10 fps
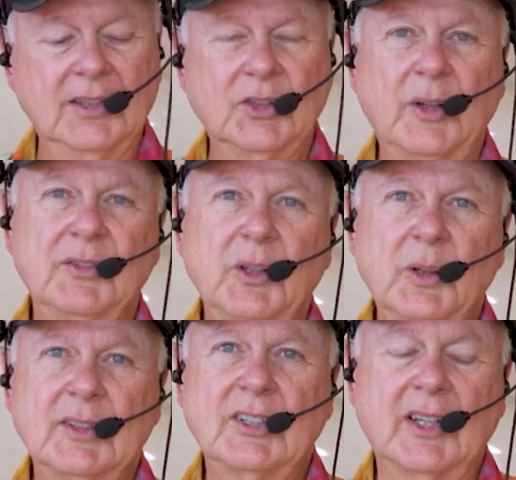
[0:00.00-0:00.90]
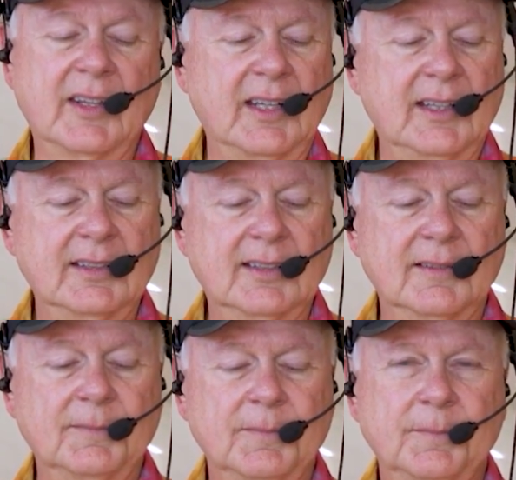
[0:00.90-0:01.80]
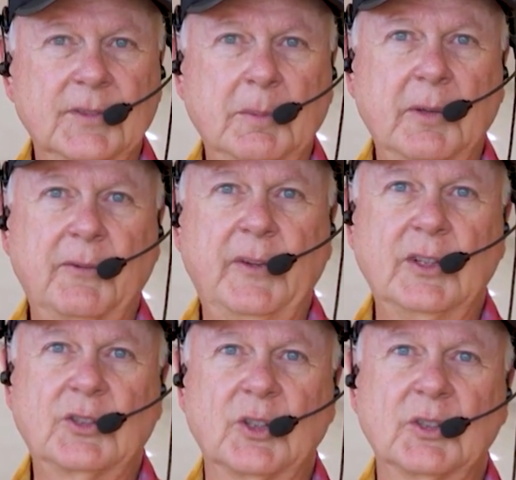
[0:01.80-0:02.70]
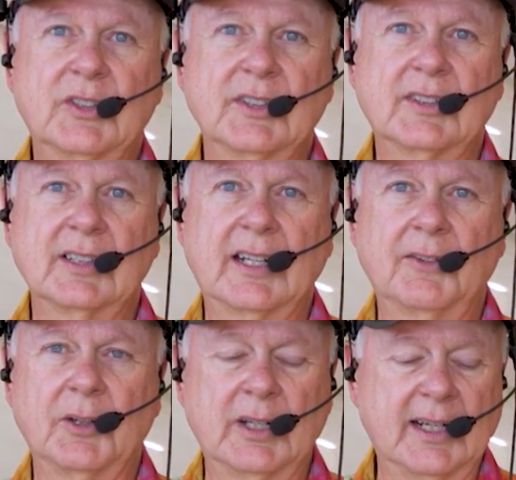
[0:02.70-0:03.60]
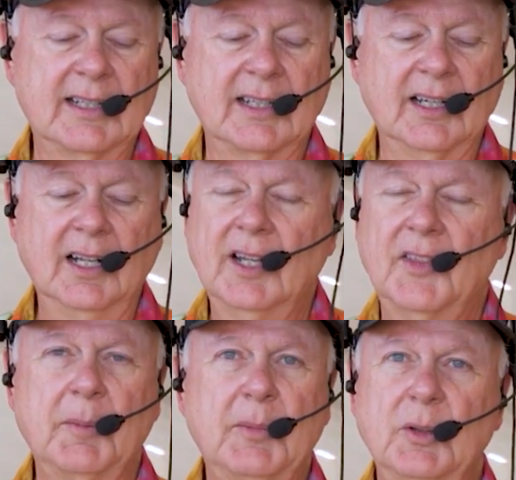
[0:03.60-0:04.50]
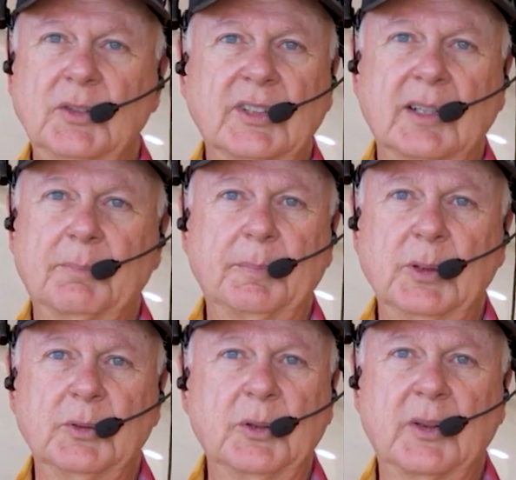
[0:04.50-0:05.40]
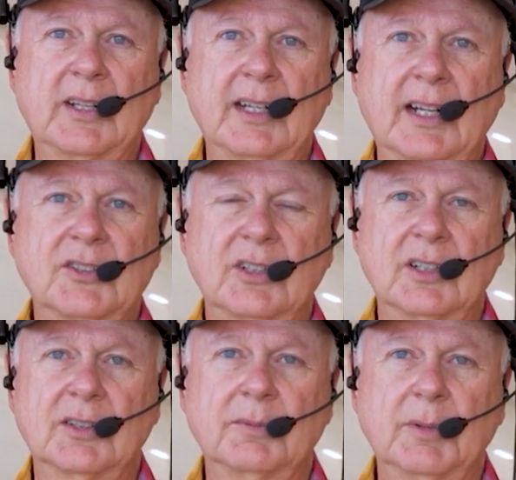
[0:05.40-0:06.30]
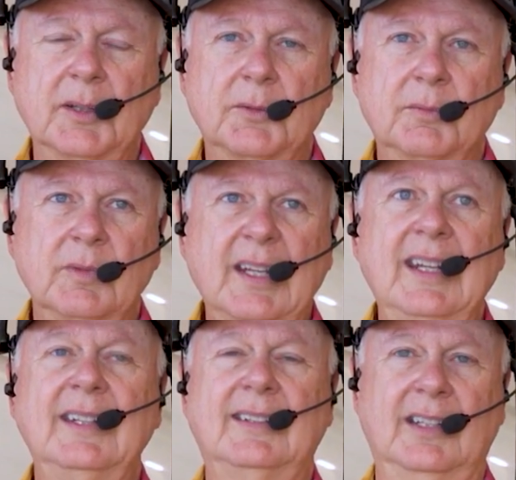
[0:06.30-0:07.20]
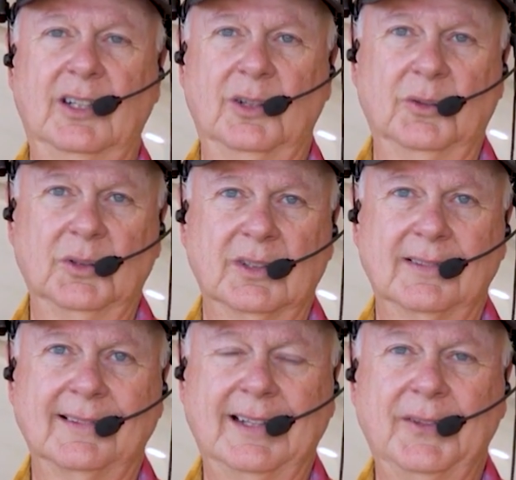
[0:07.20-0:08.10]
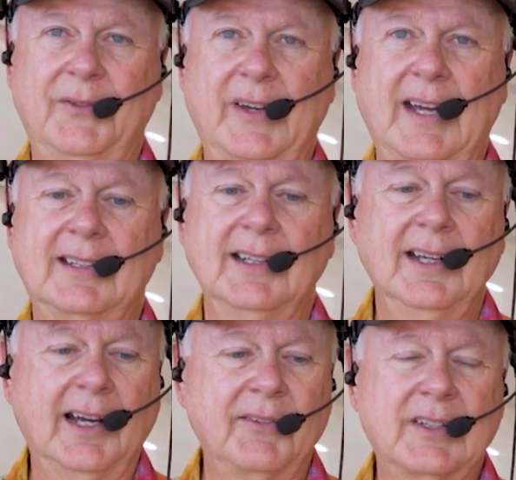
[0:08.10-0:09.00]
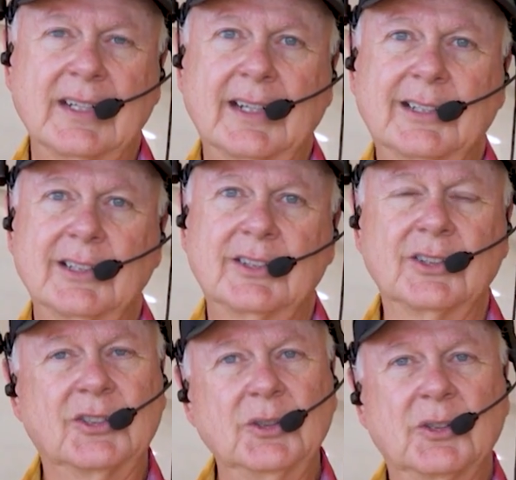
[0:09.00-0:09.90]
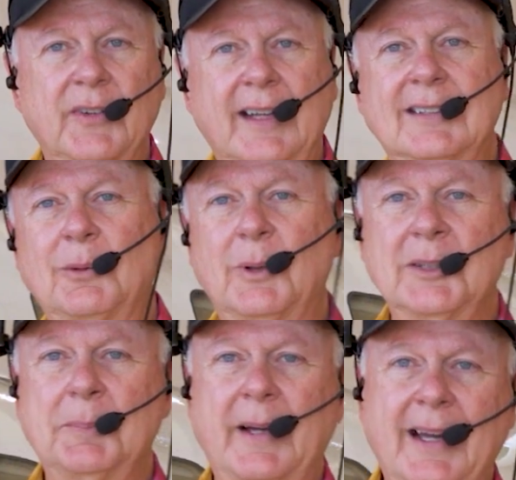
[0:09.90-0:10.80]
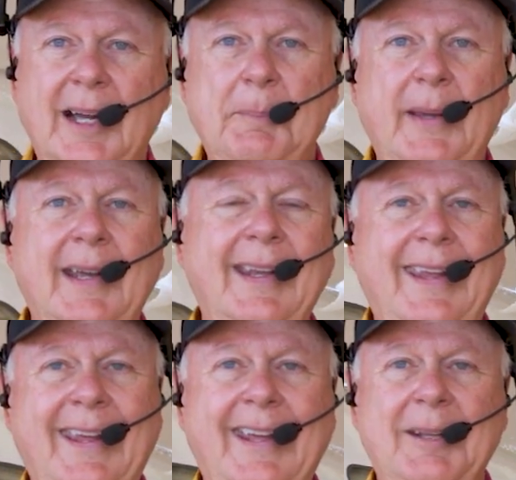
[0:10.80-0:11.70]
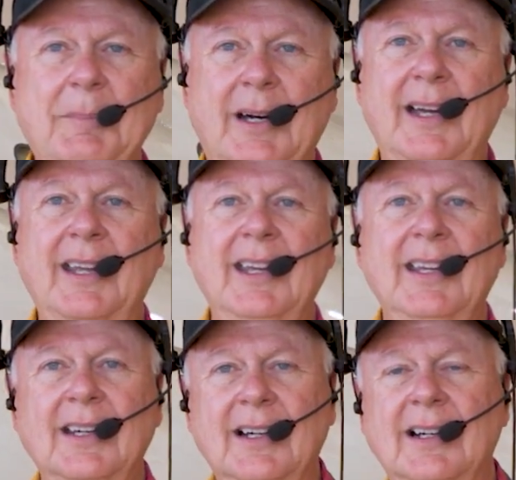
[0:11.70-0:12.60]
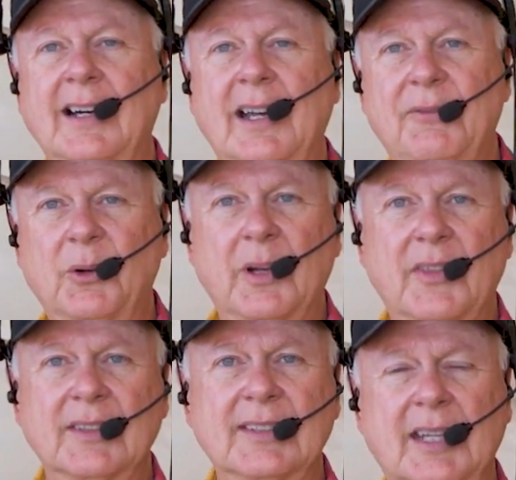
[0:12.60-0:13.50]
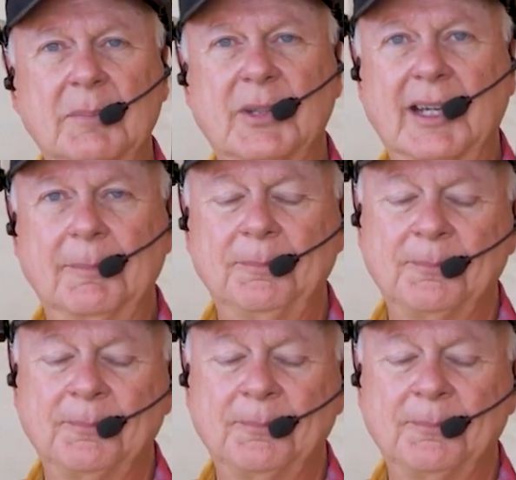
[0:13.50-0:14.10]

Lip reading: So I've noticed on these, some of the features, just to give you an idea, the music Bluetooth connection is easy to use. In fact, I've connected to 2 devices at once, my iPad and my iPhone at the same time.